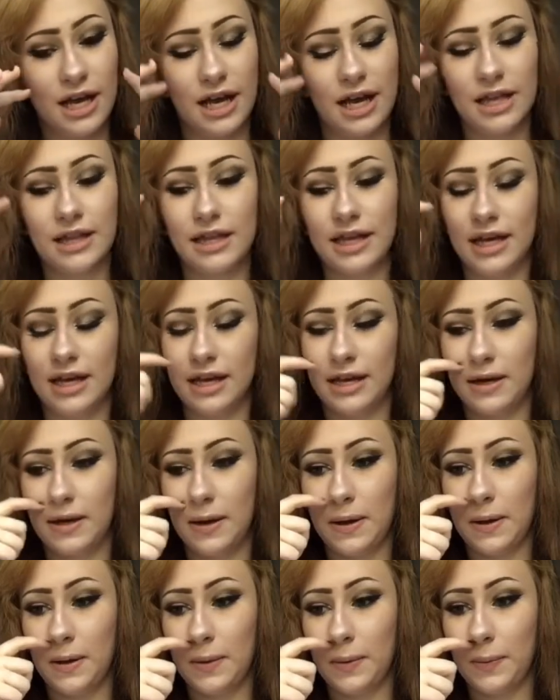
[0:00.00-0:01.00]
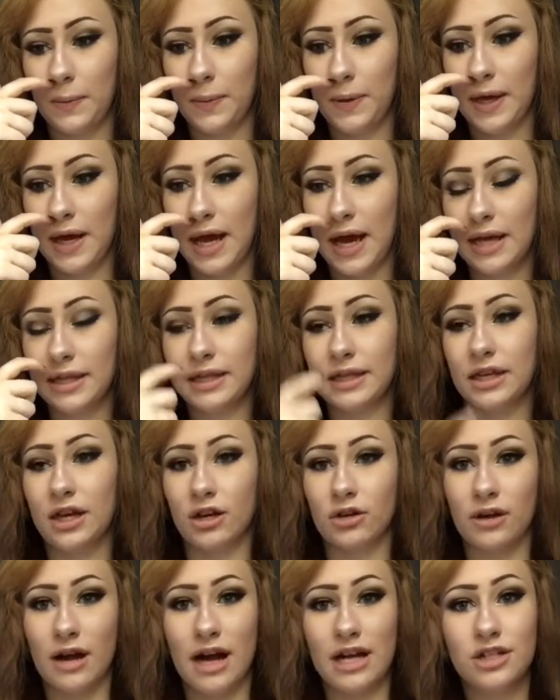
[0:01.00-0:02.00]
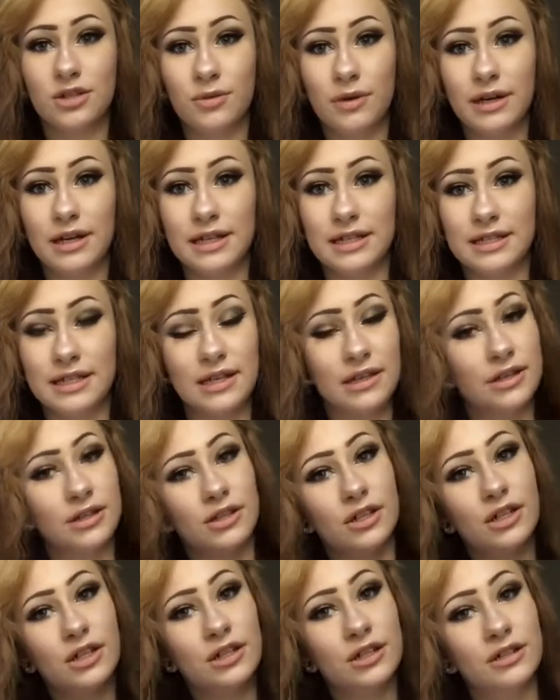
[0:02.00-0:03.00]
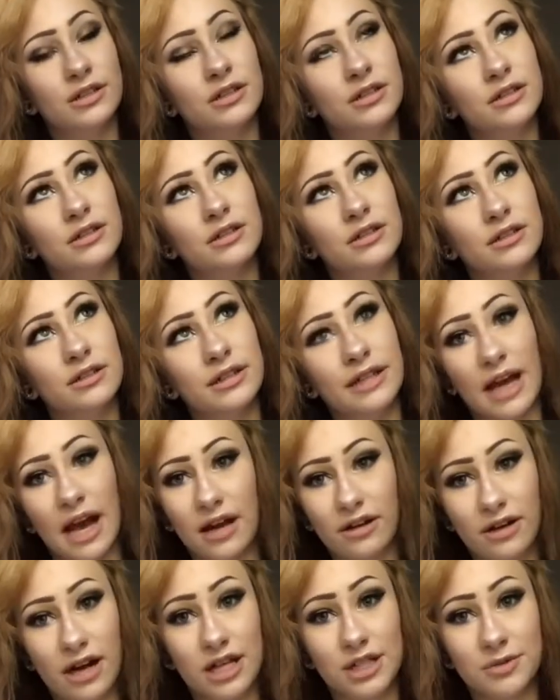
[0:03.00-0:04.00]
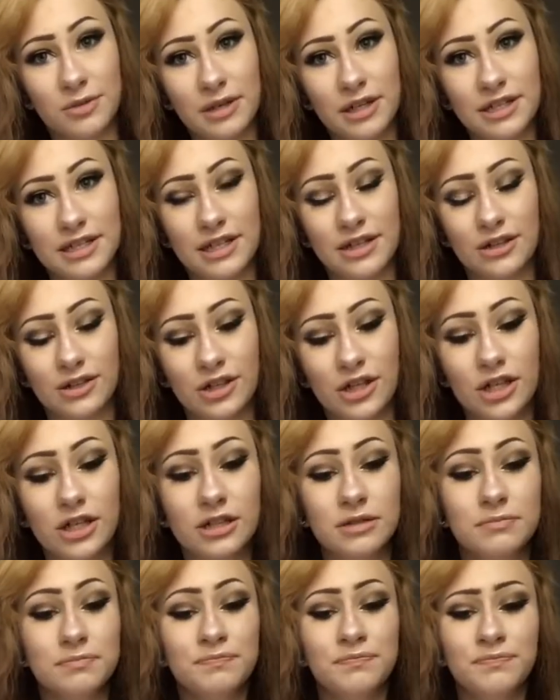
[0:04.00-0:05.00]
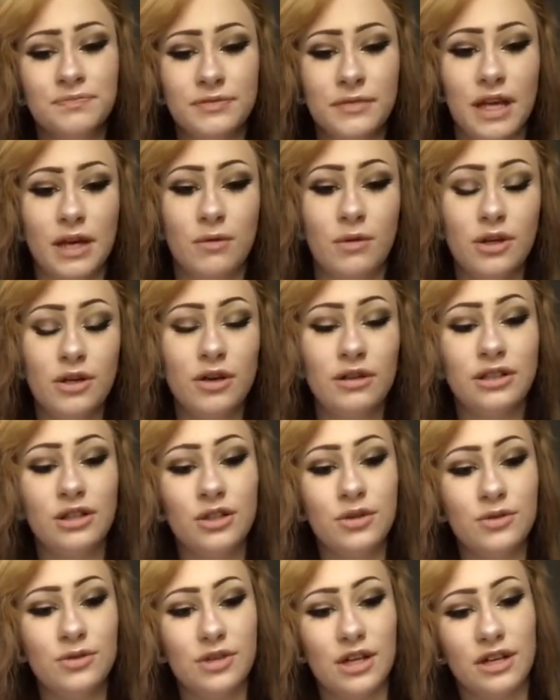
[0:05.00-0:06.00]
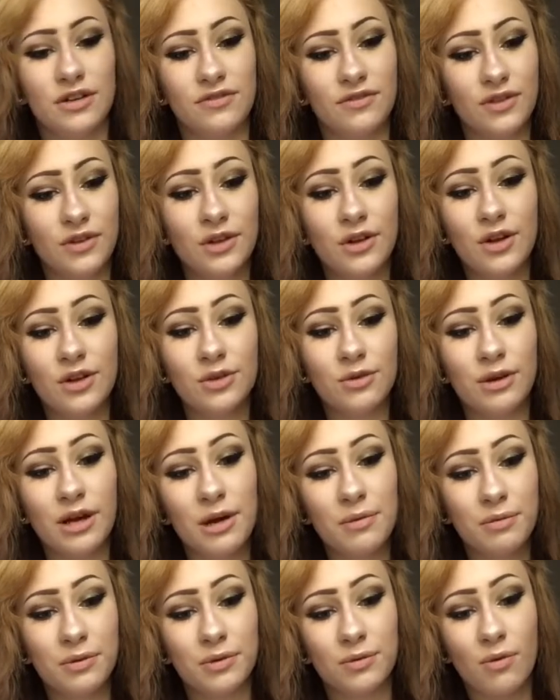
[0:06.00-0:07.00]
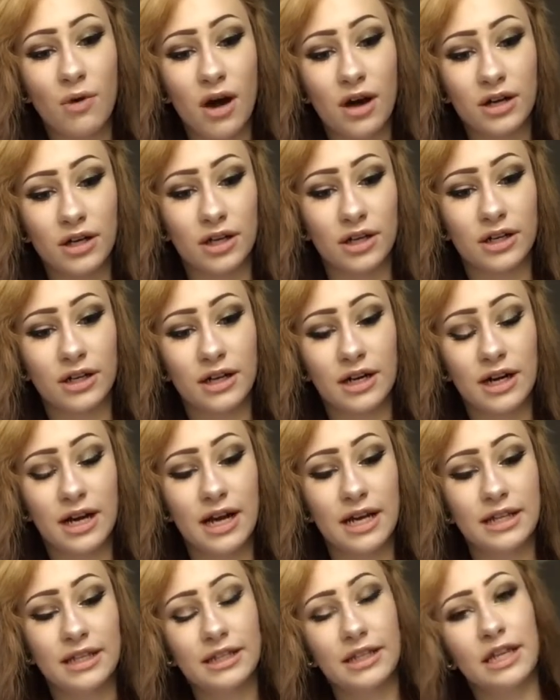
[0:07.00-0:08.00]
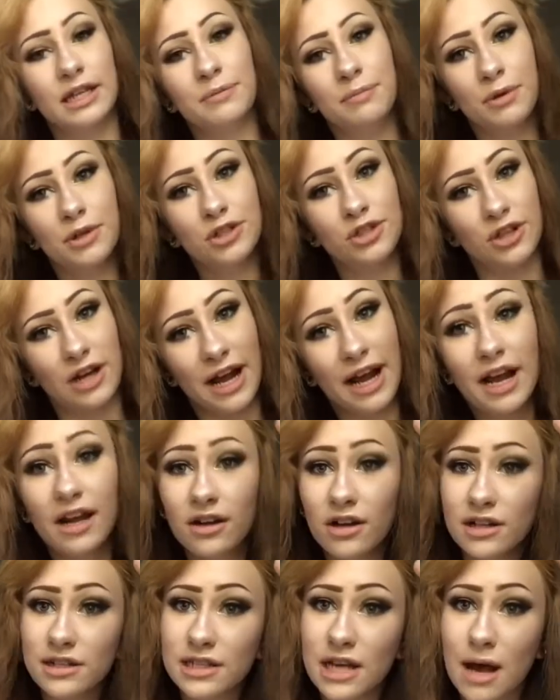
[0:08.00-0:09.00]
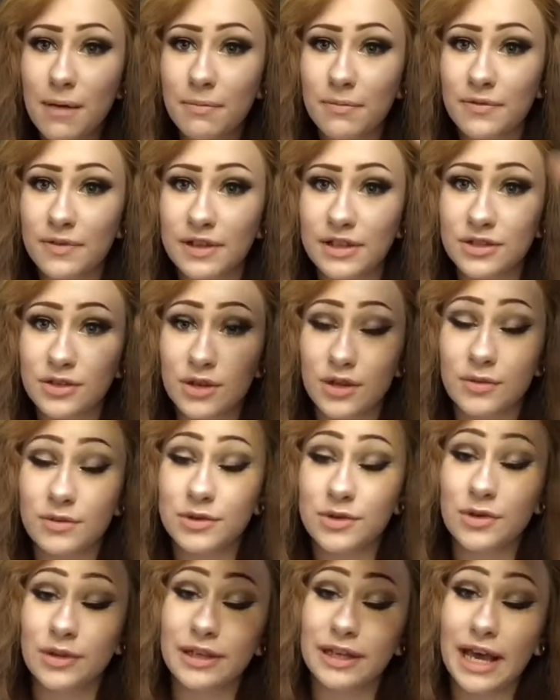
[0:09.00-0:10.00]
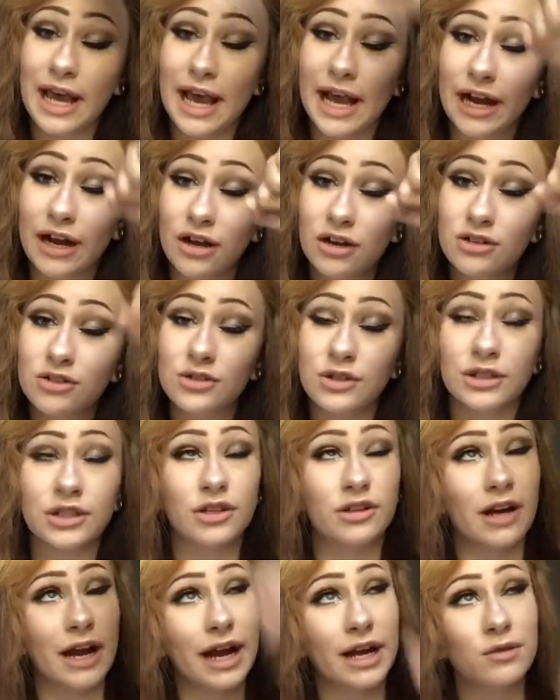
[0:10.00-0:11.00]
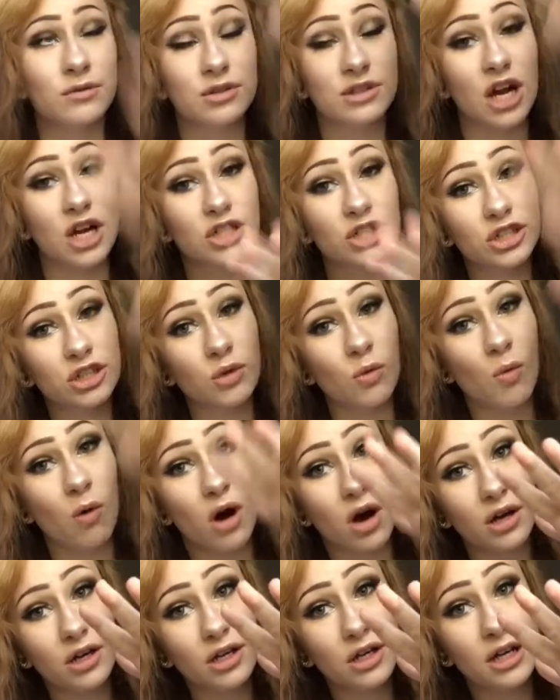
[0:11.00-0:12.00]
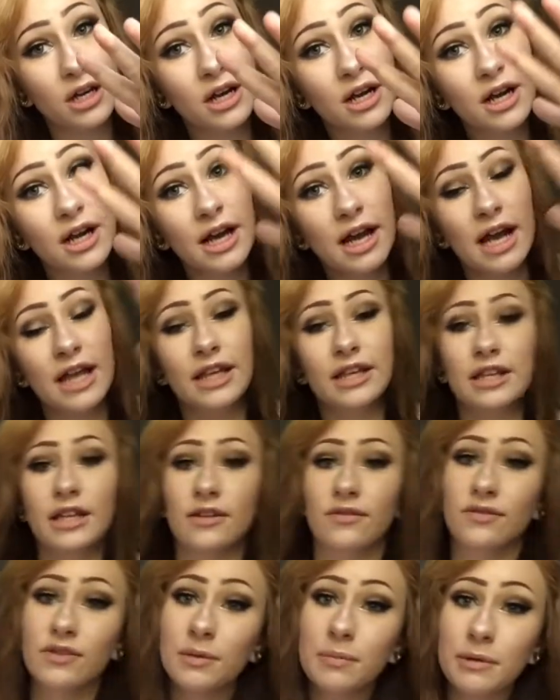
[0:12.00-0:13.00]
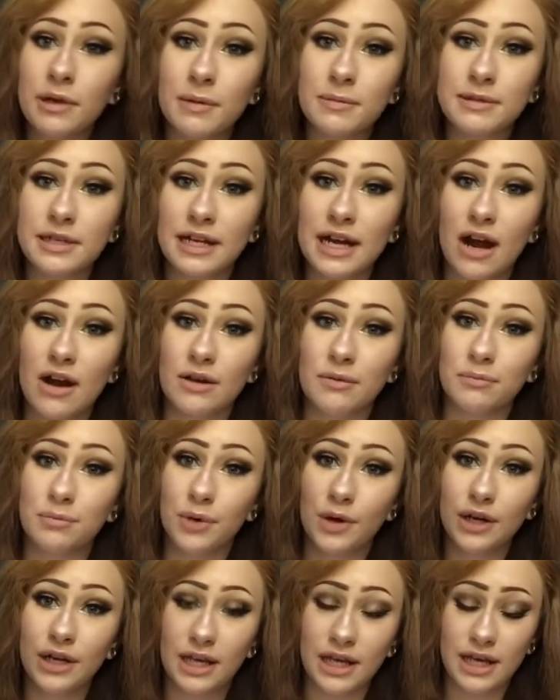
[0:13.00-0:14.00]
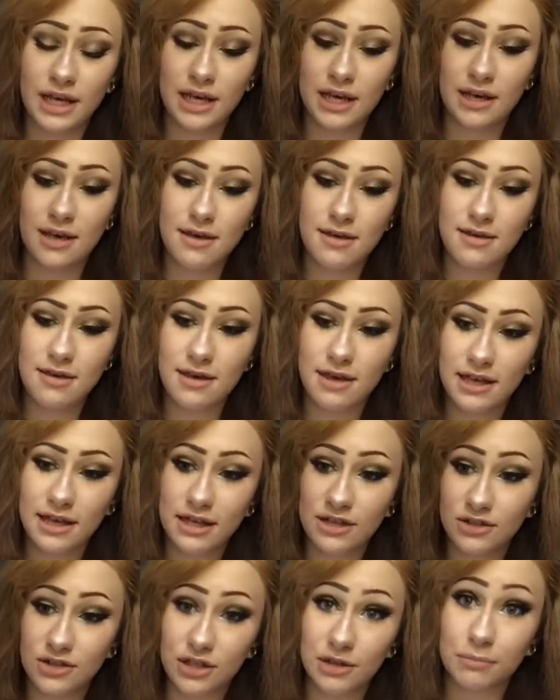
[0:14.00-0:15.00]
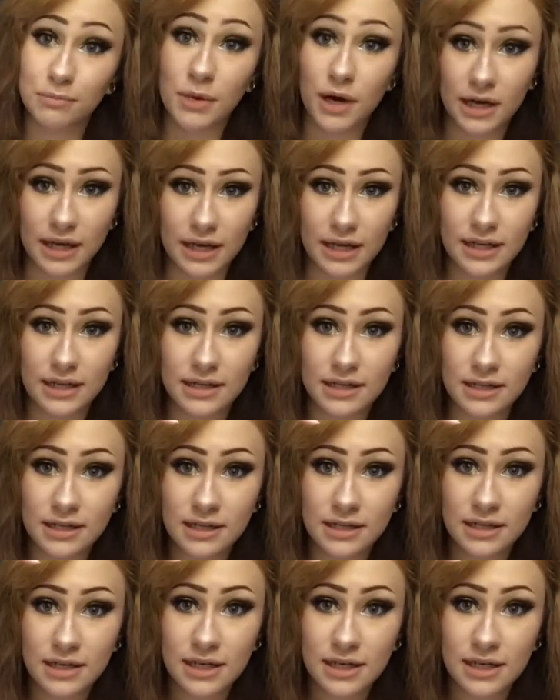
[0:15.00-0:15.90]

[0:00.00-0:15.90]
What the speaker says: and then we had, like, a graduated cylinder, and what you had to do is you had to fill it all the way up with water, and then you had to put your hand on top of it so there was no, like, air, so, like, your hand was touching the water, and then you had to flip it upside down and put it into the bucket,